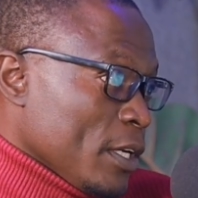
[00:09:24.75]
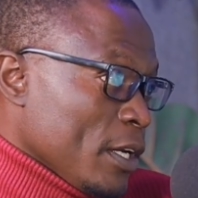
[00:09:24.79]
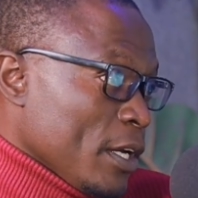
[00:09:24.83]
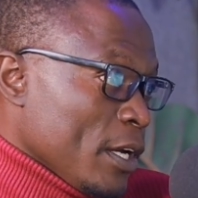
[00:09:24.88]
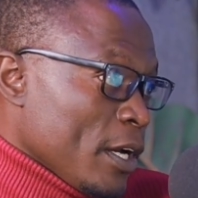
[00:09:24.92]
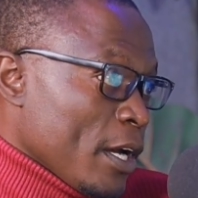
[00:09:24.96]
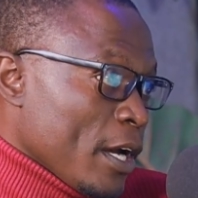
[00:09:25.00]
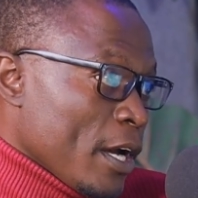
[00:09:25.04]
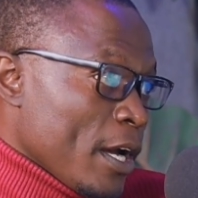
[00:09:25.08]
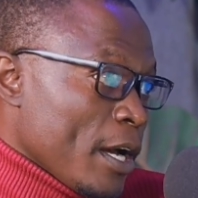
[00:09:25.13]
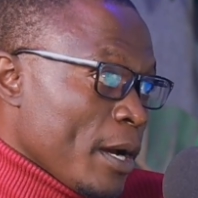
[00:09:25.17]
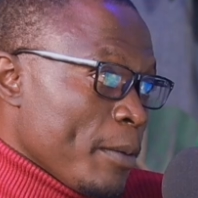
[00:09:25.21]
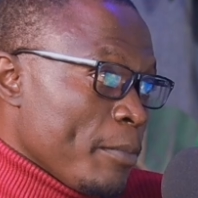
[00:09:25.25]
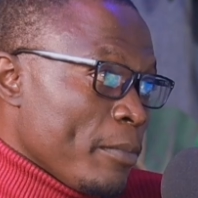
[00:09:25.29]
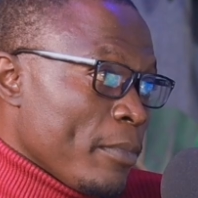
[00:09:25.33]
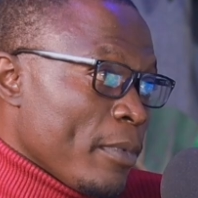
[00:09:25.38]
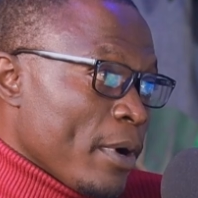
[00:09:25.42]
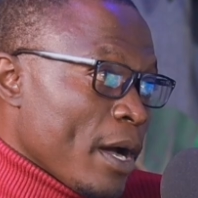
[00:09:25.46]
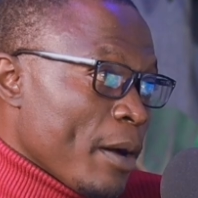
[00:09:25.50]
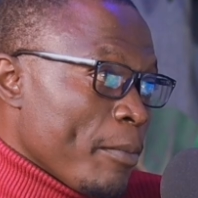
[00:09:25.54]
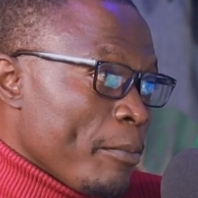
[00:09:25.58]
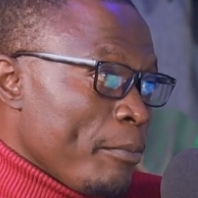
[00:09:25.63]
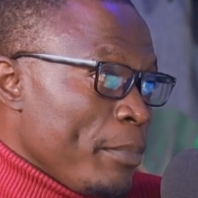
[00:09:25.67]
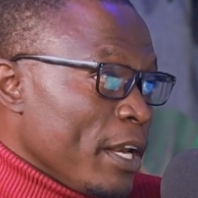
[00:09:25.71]

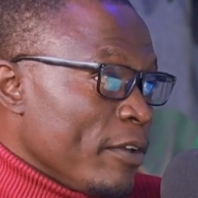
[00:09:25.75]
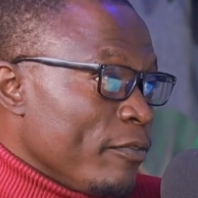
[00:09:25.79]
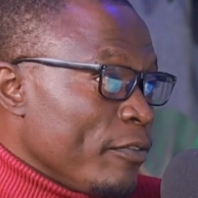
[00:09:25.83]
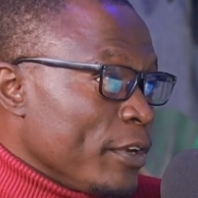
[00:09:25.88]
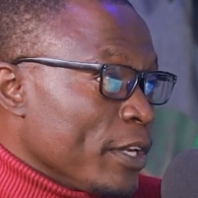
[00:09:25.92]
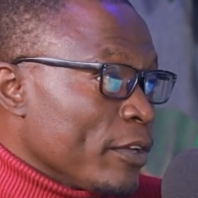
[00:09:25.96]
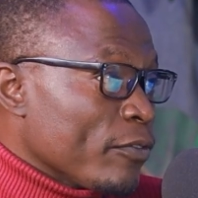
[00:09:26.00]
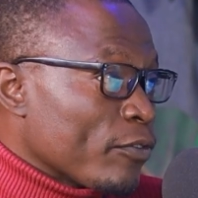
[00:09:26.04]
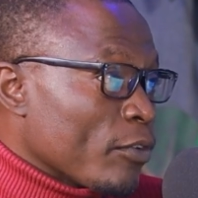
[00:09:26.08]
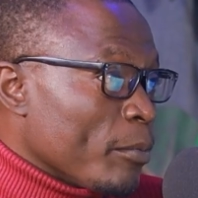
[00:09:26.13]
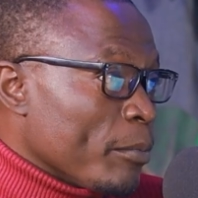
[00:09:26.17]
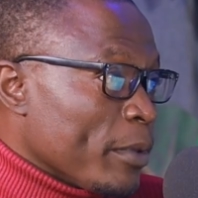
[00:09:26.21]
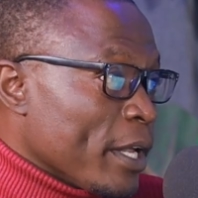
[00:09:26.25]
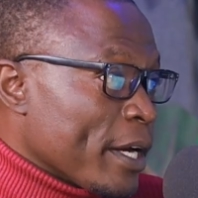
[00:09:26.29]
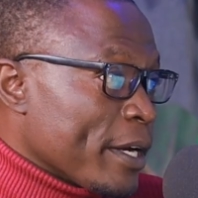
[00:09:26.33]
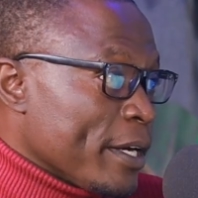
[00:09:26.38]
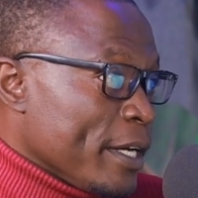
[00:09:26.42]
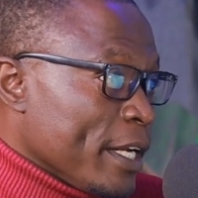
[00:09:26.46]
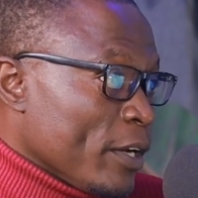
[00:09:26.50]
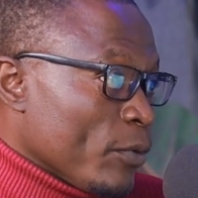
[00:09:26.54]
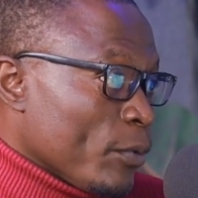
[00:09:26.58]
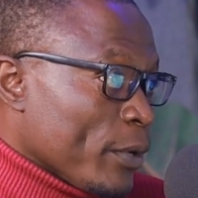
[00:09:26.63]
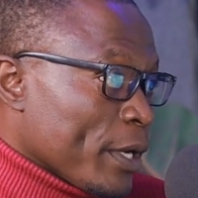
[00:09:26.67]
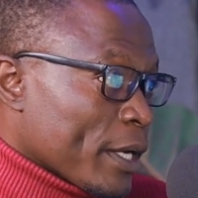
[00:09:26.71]
I'm benefiting from that
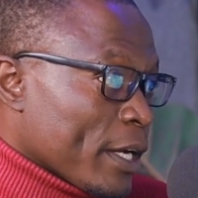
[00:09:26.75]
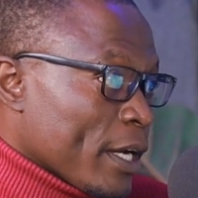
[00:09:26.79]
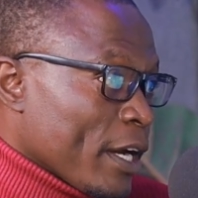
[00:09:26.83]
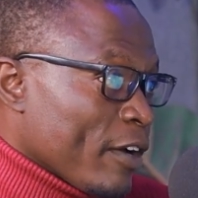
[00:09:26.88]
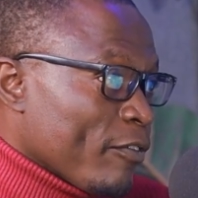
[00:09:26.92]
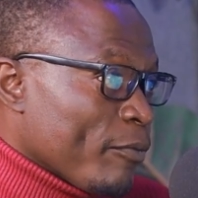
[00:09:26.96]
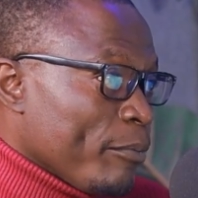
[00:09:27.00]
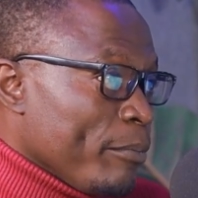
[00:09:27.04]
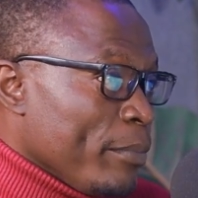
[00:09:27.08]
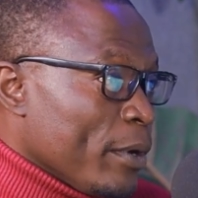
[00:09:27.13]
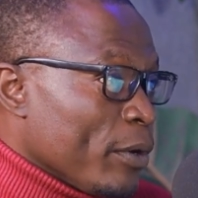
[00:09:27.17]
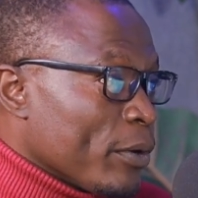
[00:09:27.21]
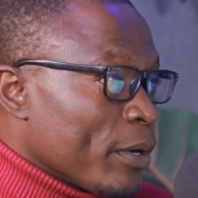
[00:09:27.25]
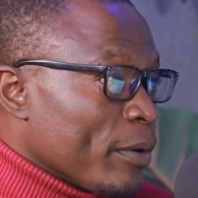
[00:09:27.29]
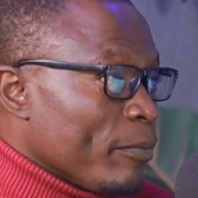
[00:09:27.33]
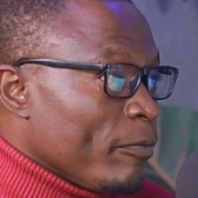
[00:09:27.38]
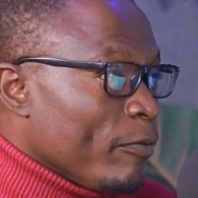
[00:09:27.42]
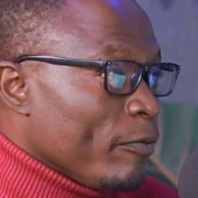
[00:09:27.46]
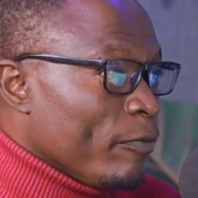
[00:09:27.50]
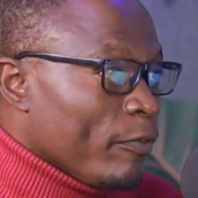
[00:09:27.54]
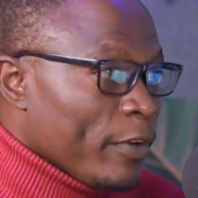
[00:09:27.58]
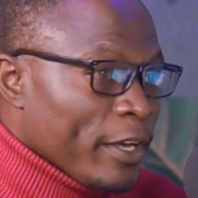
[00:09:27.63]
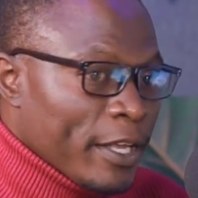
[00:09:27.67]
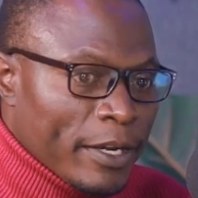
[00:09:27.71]
network. I've built a
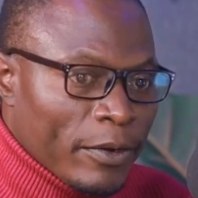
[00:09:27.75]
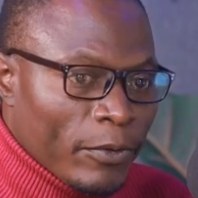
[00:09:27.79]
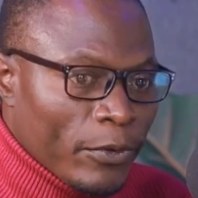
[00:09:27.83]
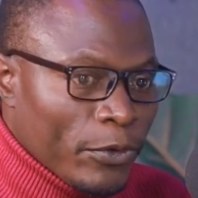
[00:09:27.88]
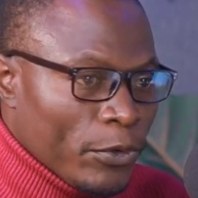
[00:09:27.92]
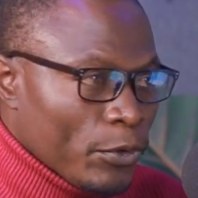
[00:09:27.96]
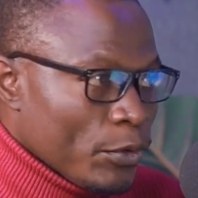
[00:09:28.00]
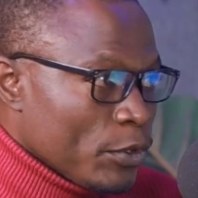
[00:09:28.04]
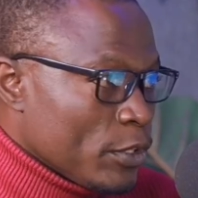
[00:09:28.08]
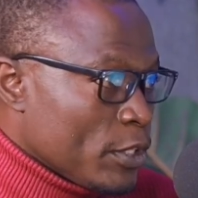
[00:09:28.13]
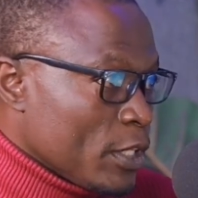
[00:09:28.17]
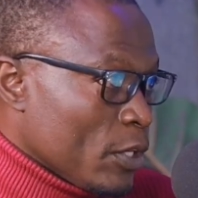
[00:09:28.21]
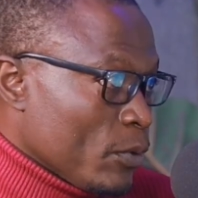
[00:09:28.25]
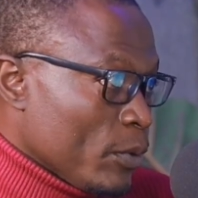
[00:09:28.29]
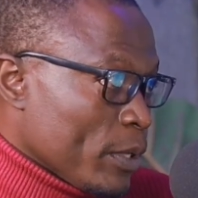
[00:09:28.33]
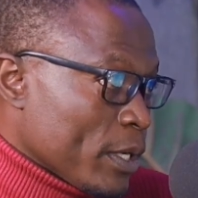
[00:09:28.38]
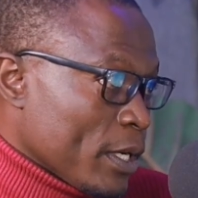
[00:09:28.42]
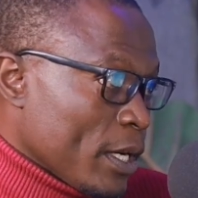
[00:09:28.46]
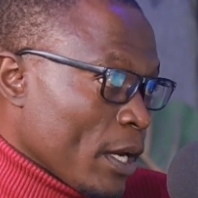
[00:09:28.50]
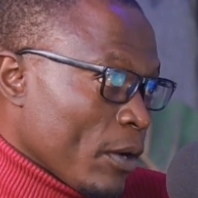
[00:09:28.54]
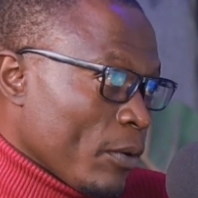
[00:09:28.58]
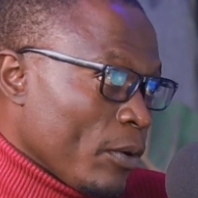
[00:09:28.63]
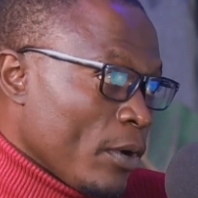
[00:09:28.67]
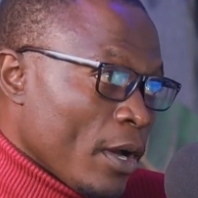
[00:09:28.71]
very huge
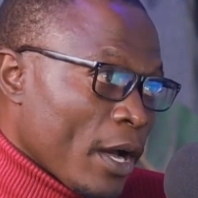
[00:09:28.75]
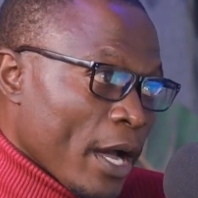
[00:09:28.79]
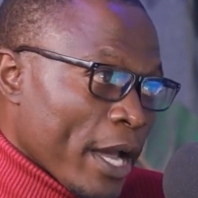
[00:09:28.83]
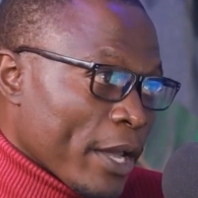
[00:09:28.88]
network now.